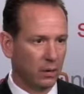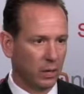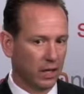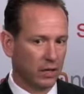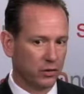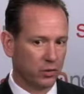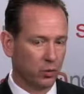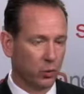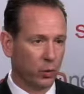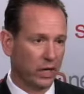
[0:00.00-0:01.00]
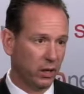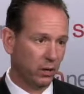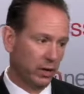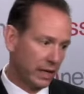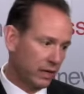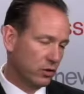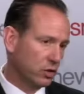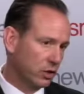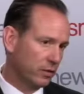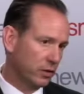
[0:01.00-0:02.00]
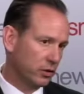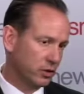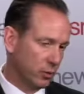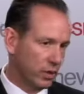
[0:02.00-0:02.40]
because we don't need servers to